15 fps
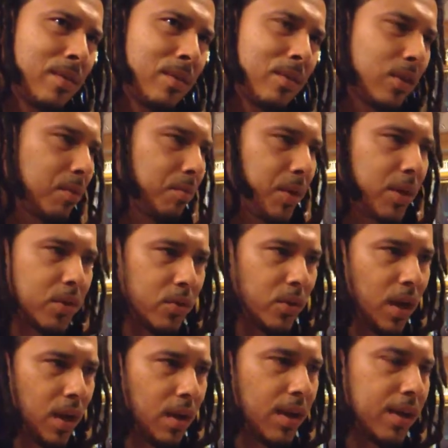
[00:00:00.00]
So it makes you
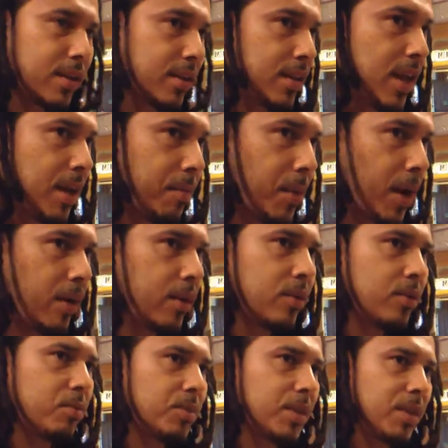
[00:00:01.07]
kind of like snap out a
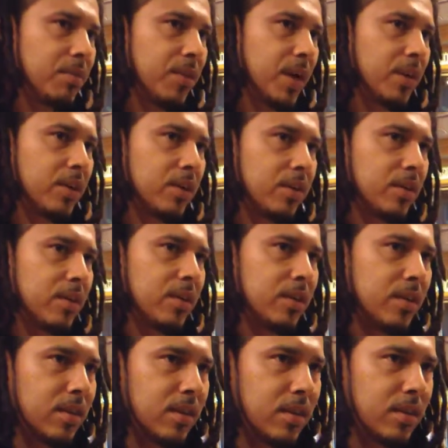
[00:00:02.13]
little bit, if I could,
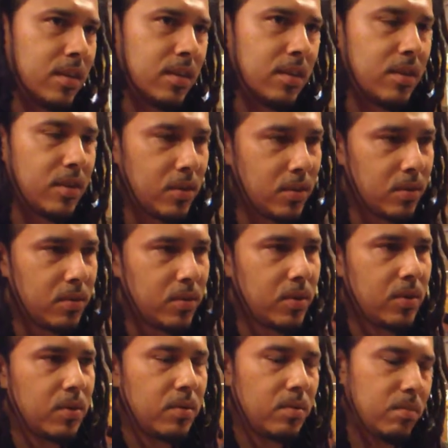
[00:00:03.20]
right. You know,
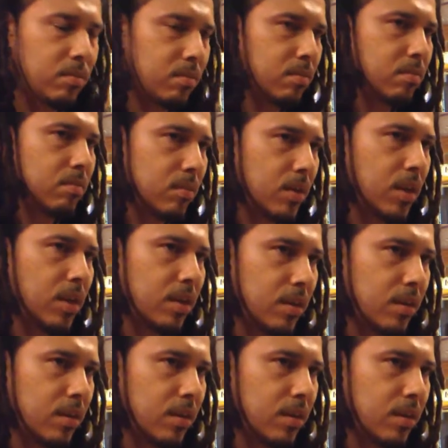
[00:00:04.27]
so yeah.